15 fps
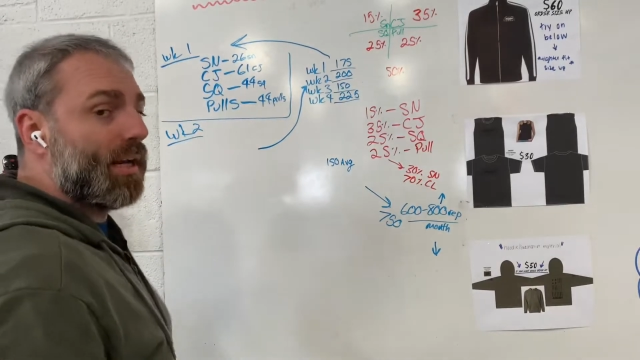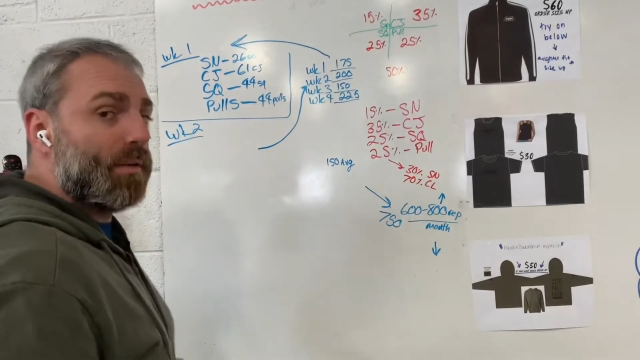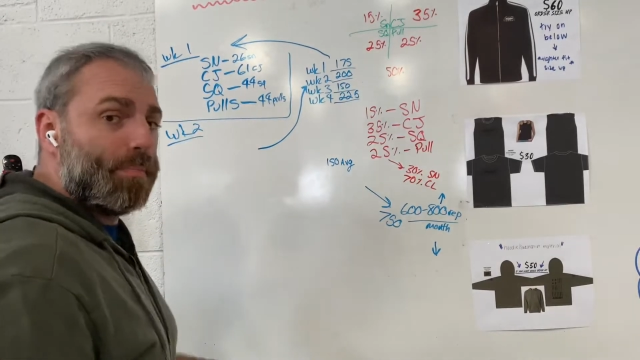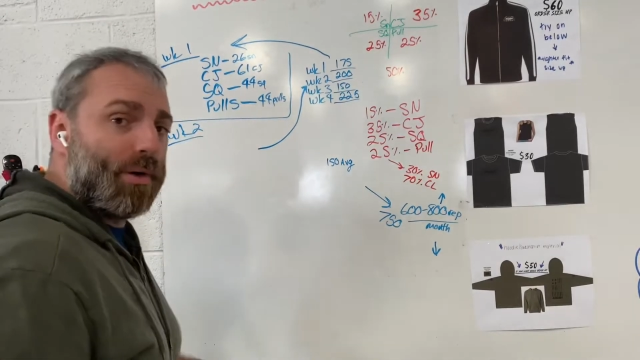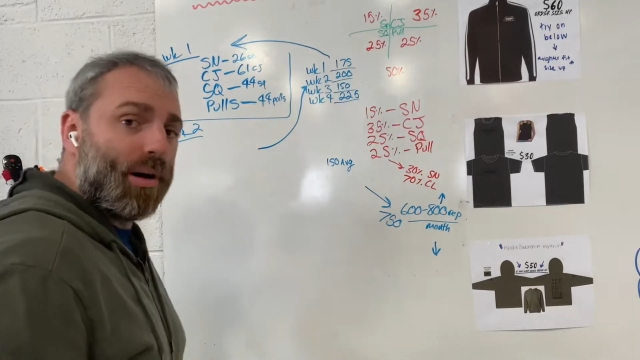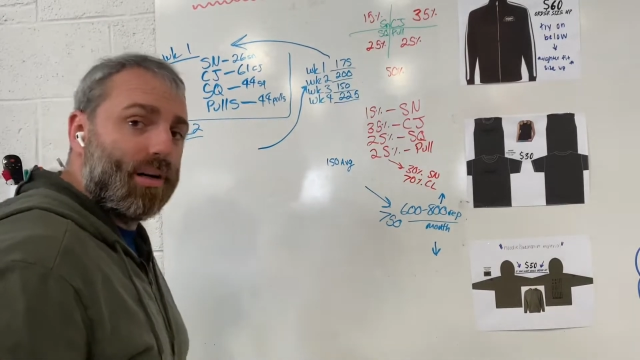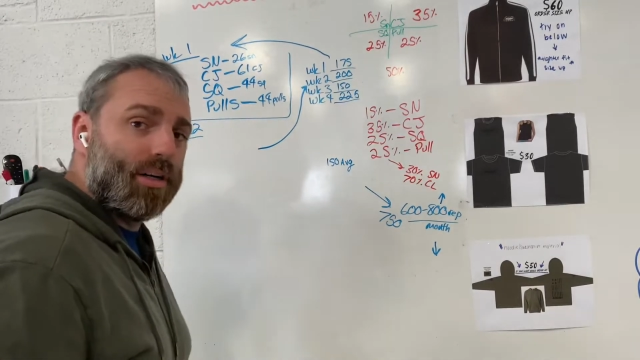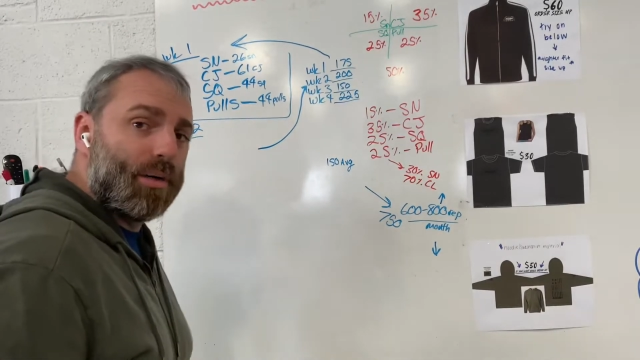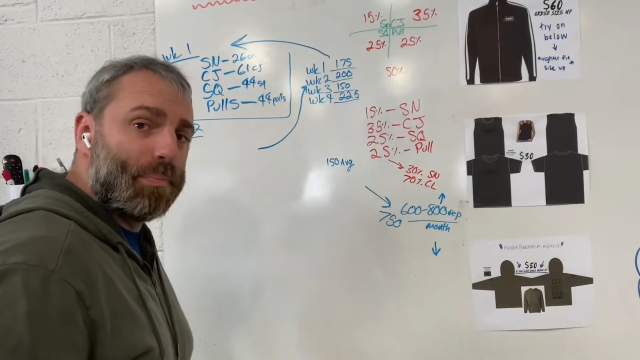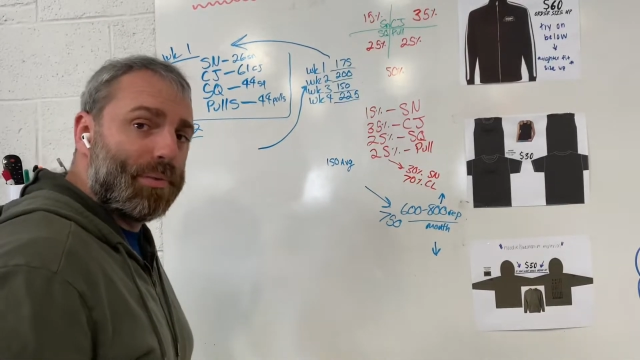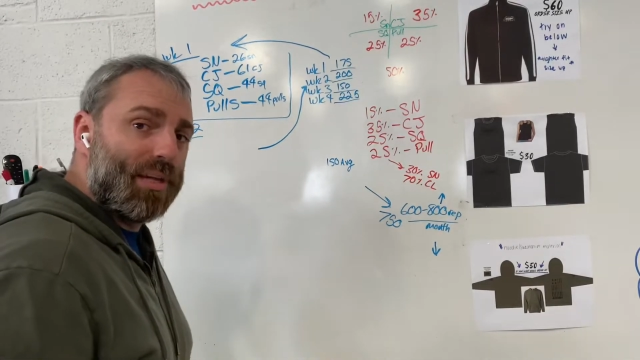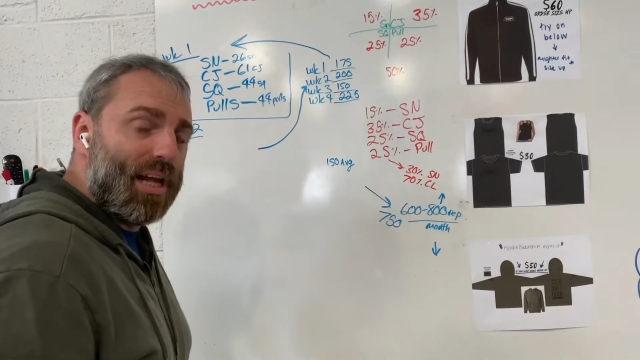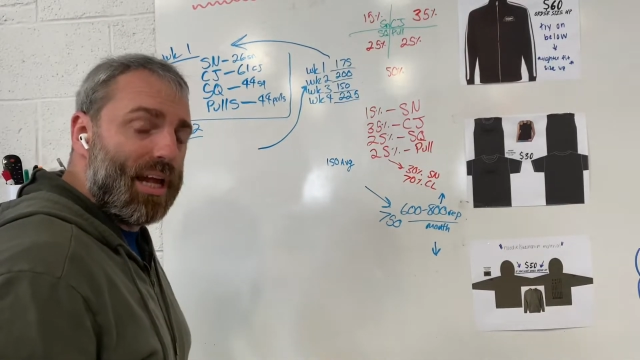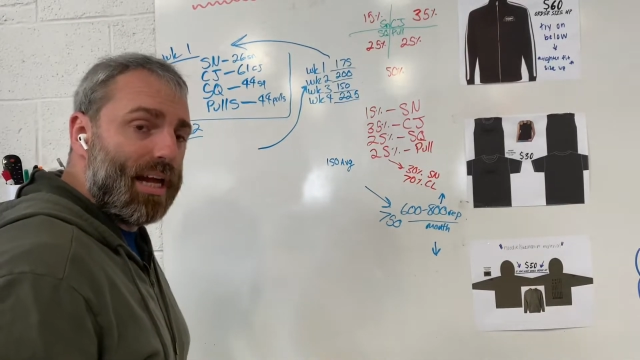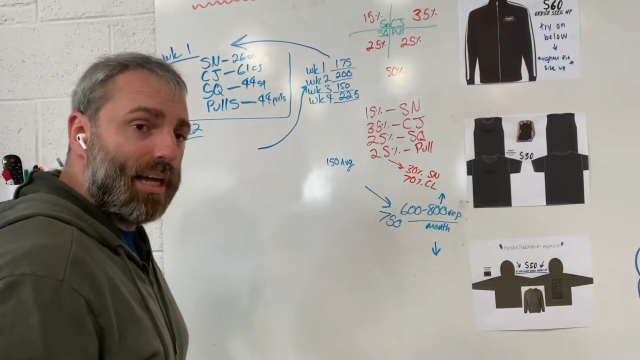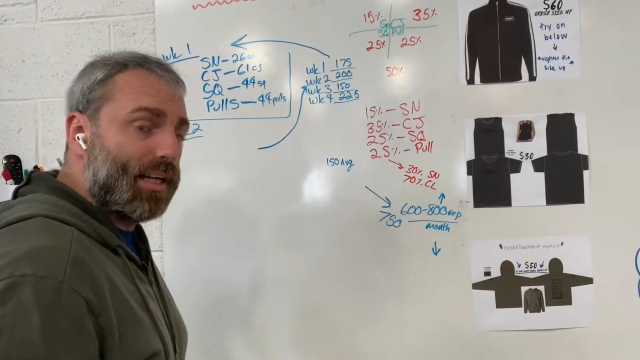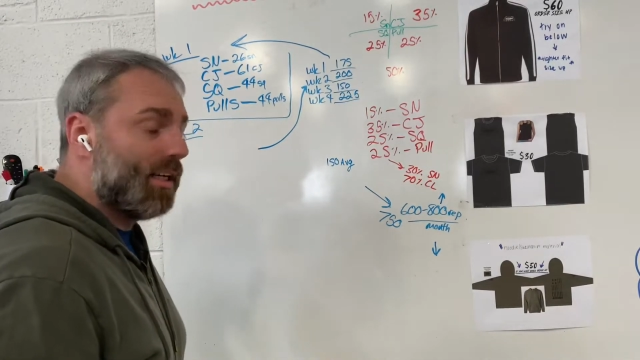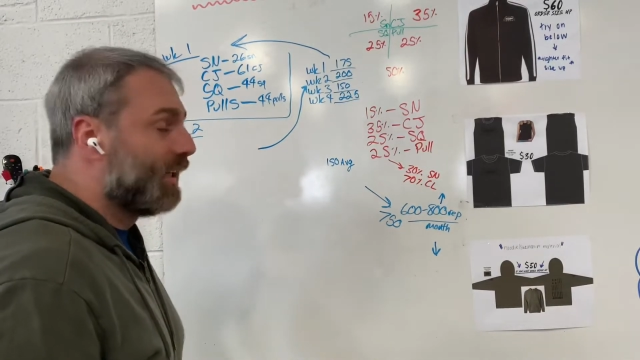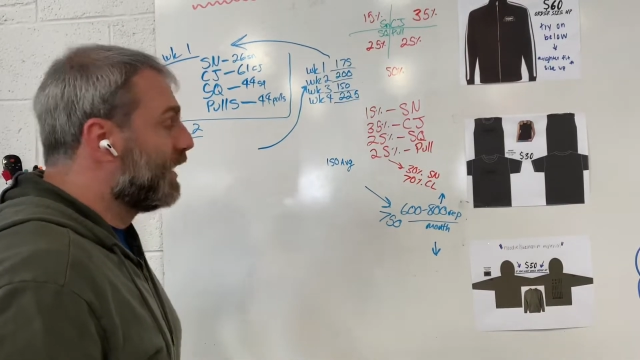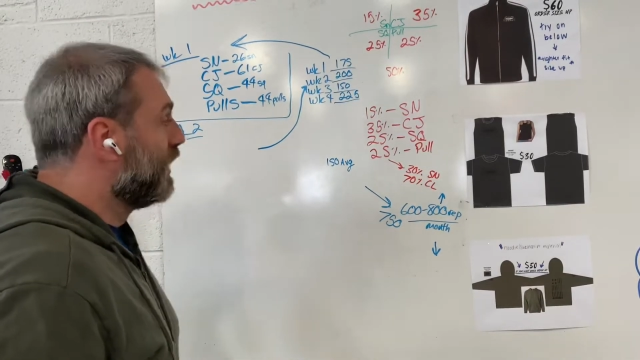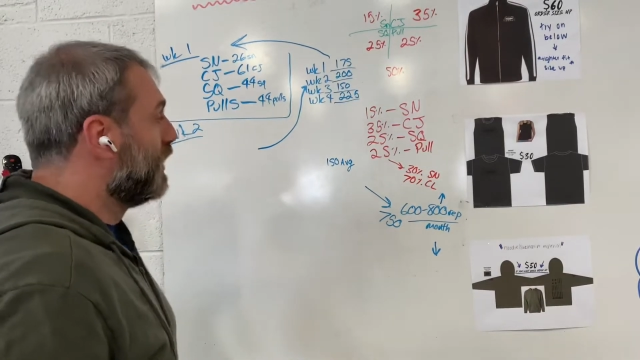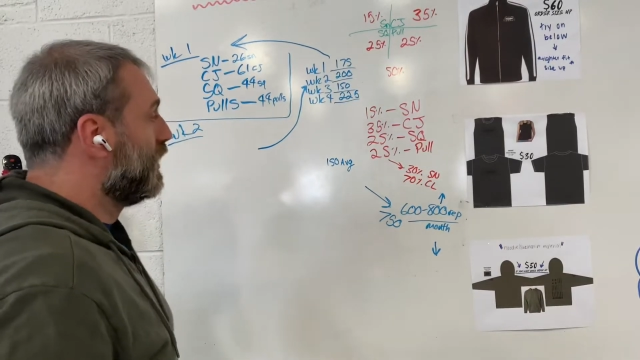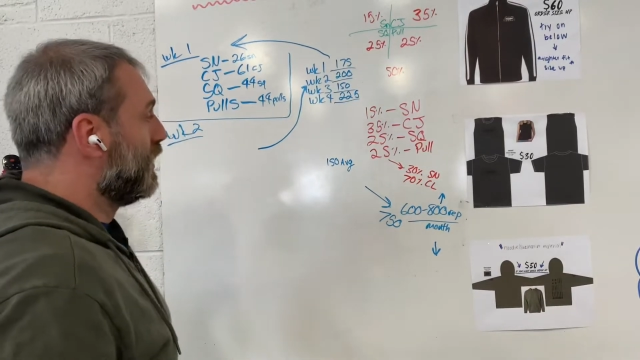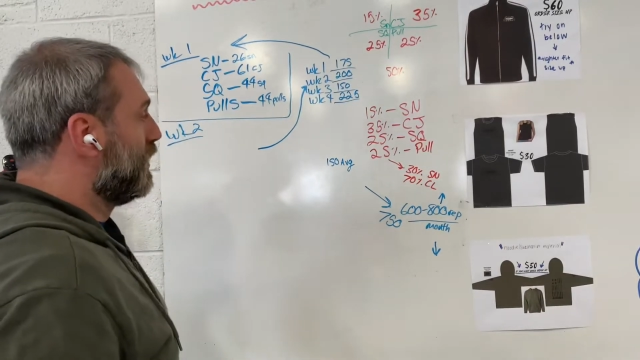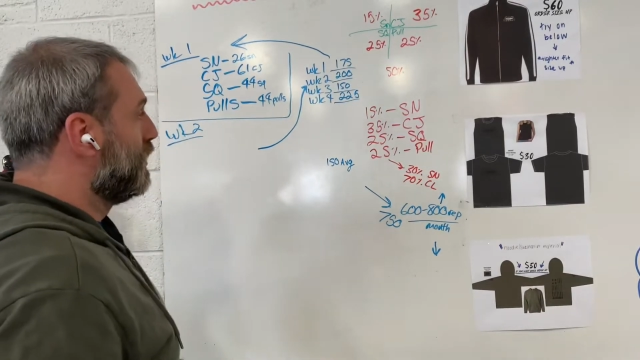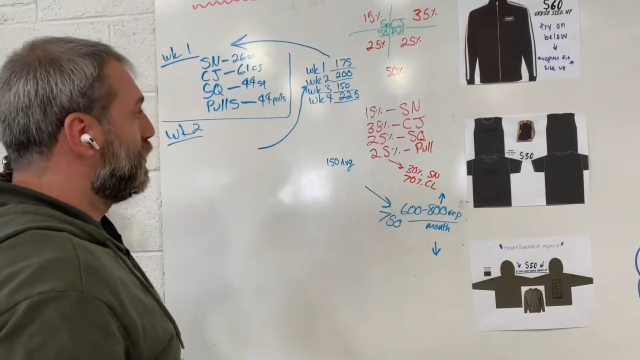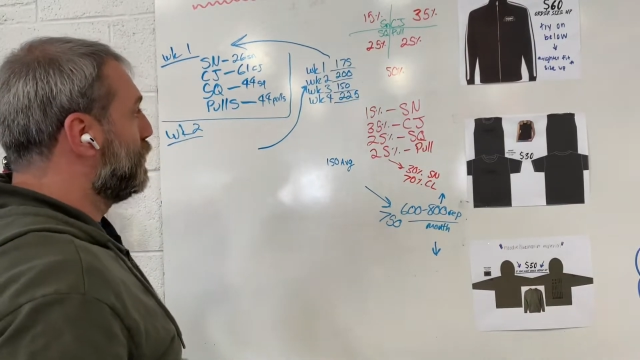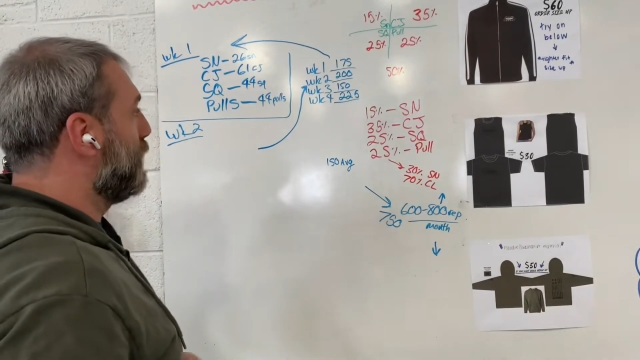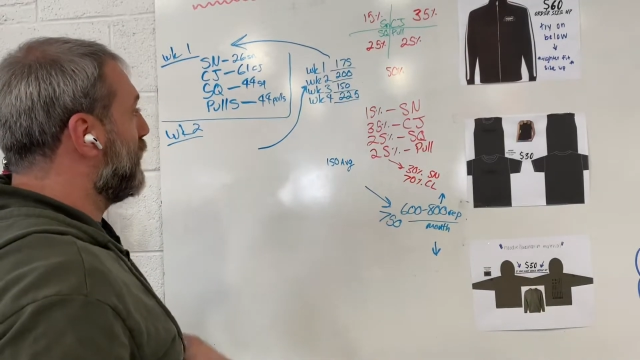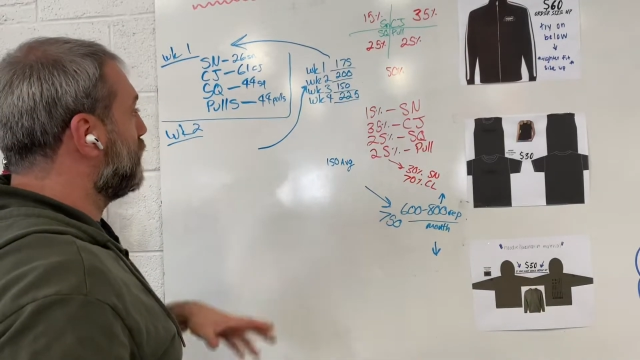apart your plan
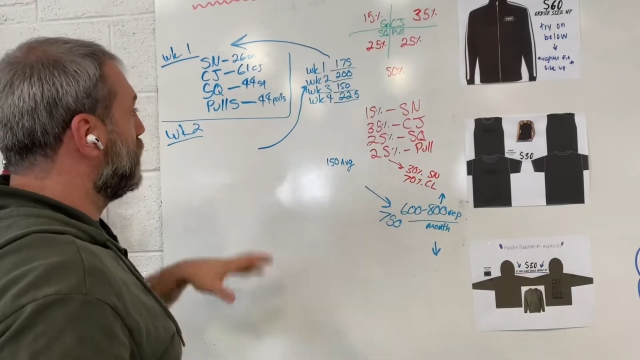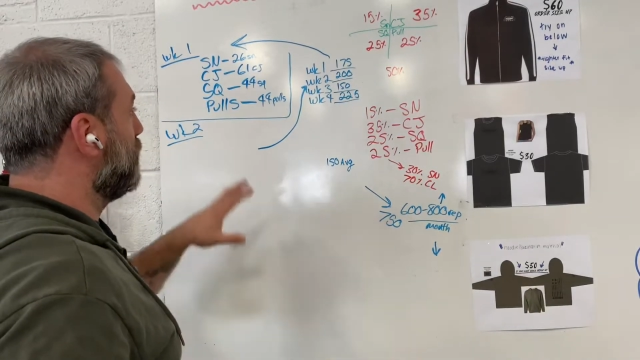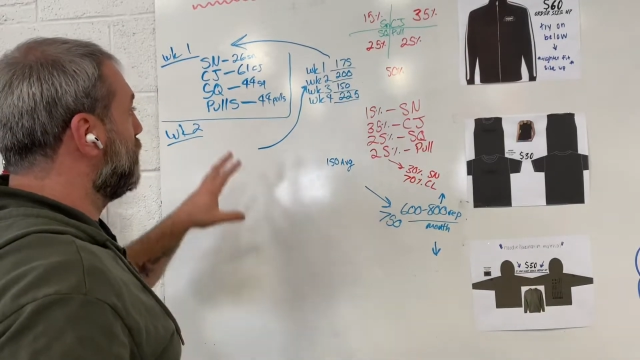to actually